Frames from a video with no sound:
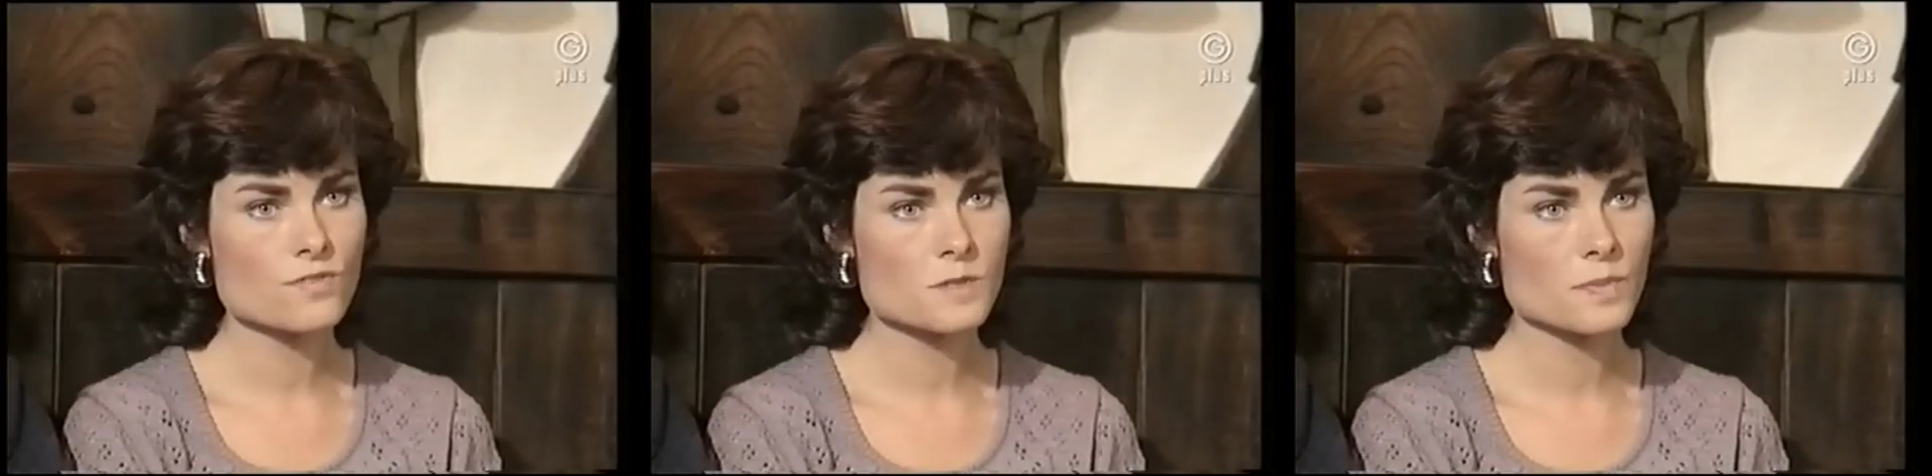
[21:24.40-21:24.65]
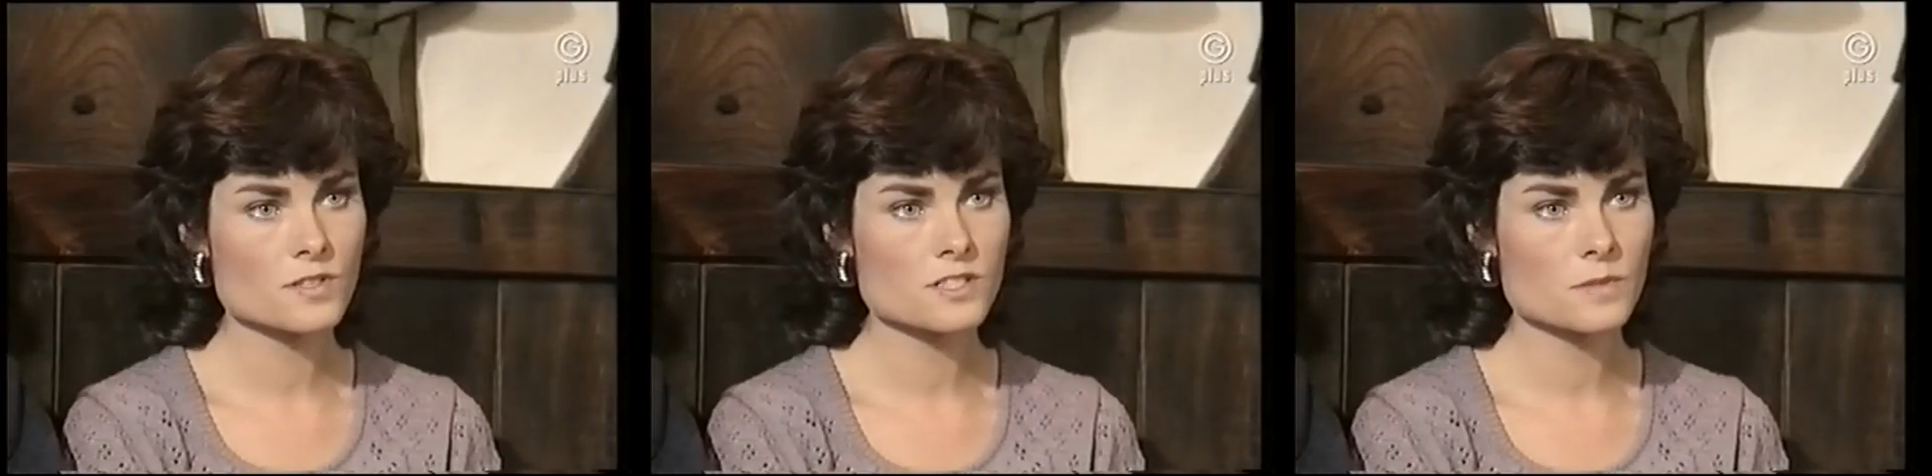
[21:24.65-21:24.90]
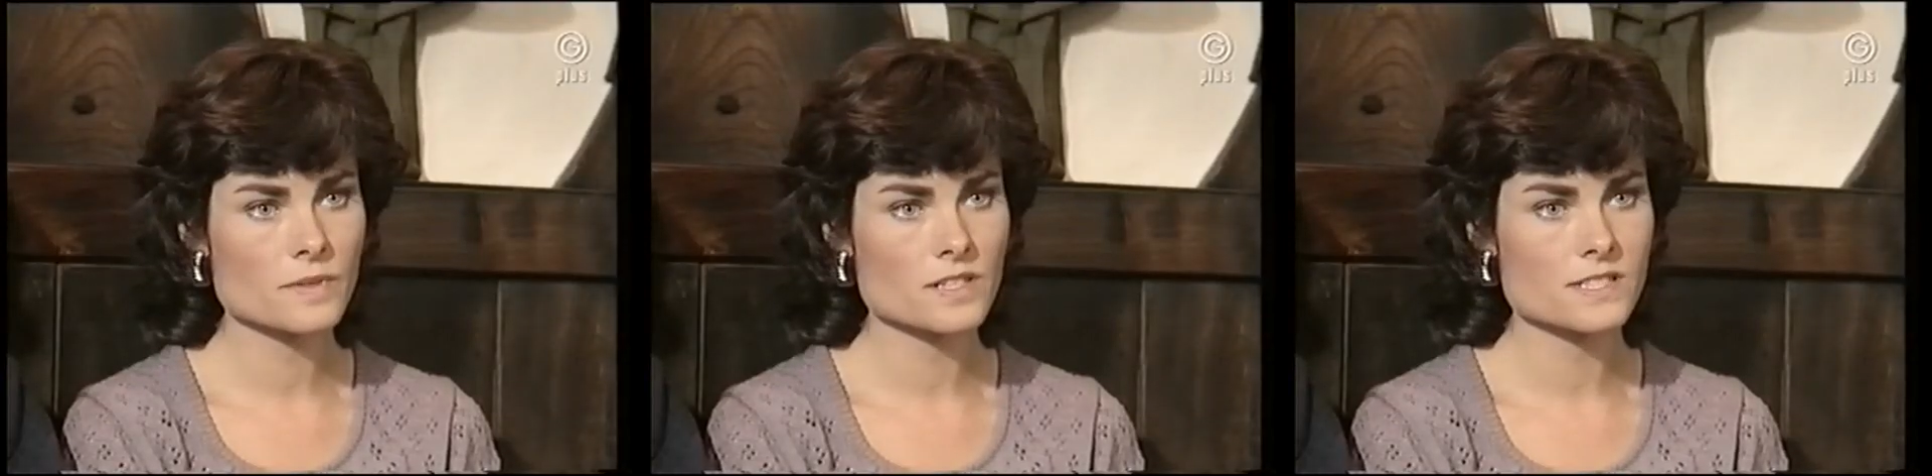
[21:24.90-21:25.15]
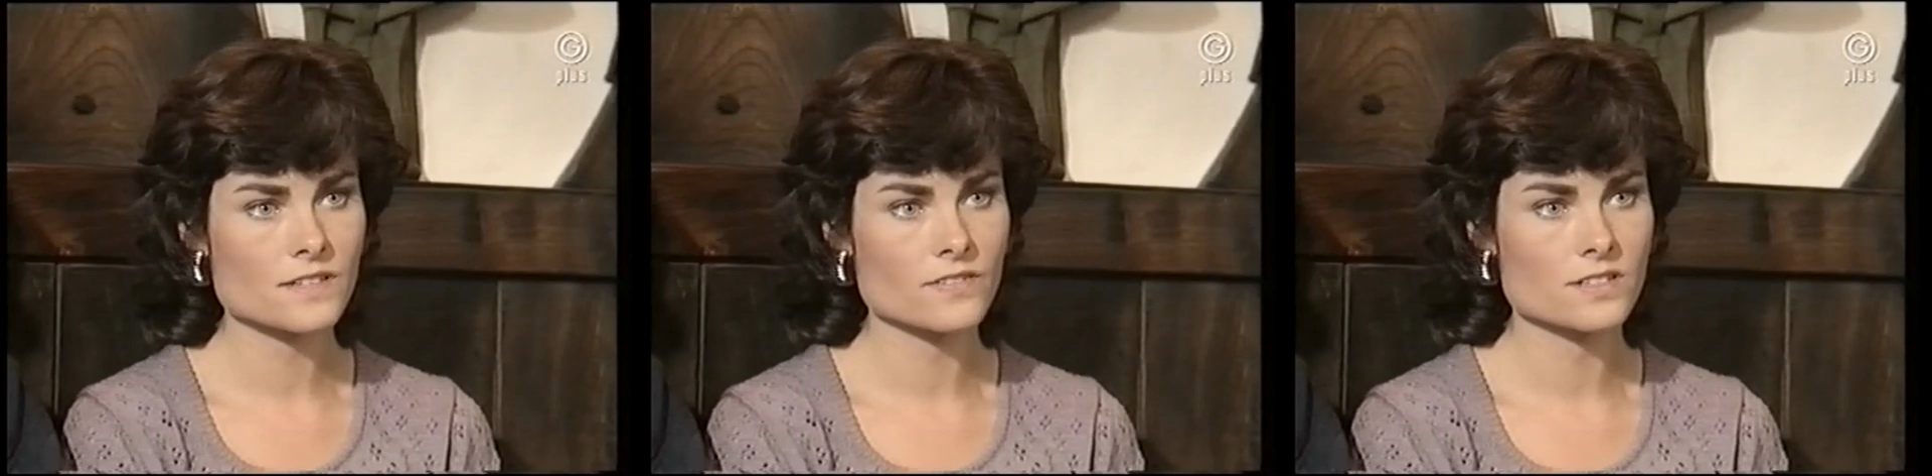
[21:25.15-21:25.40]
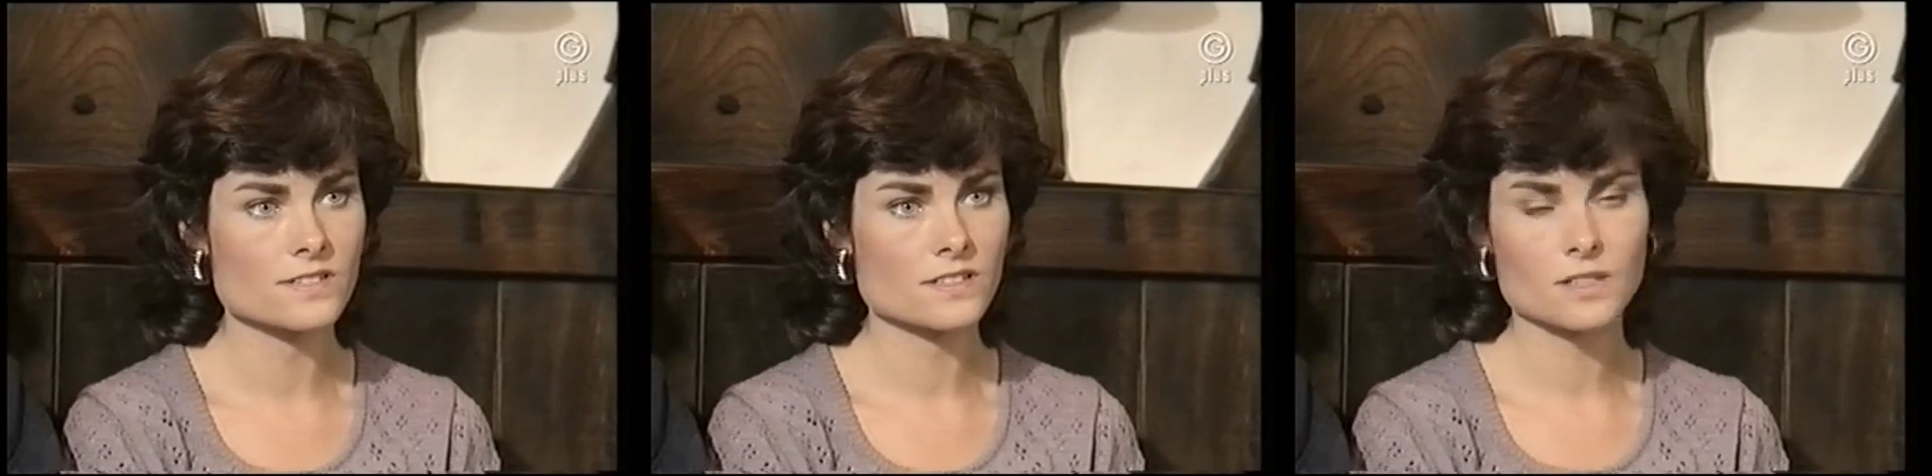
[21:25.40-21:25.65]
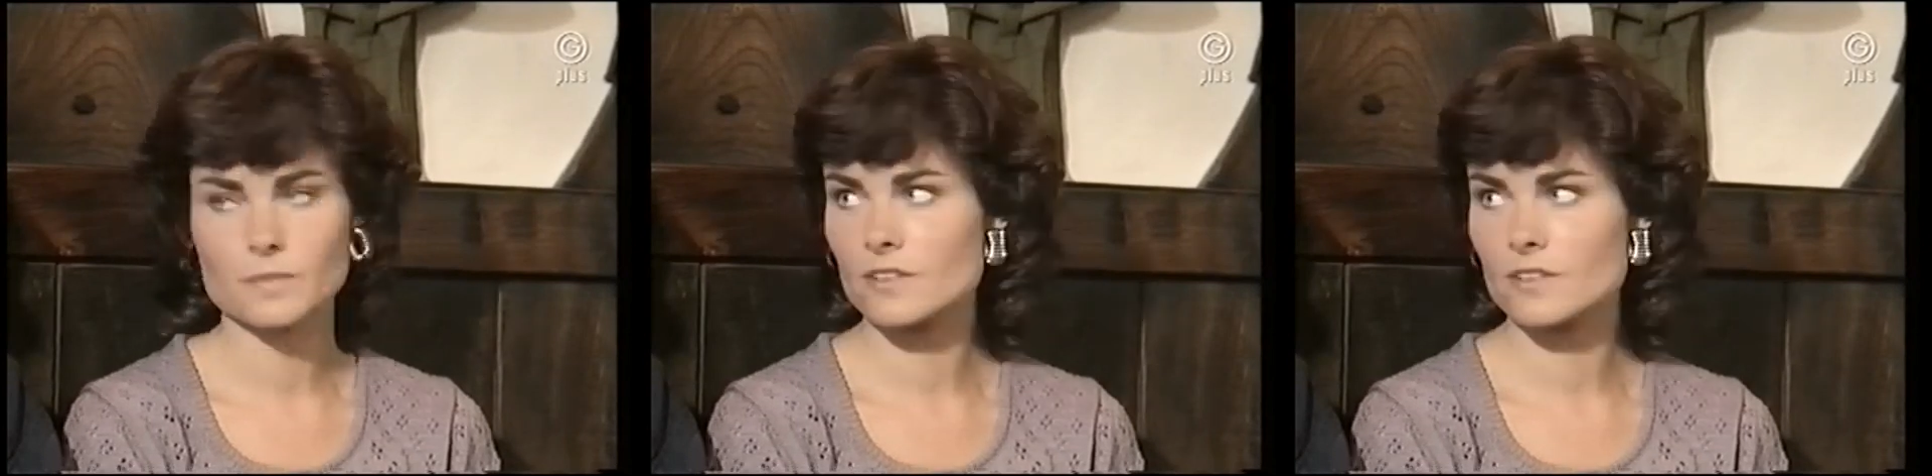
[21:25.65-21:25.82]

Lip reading: responsibility, Vincent.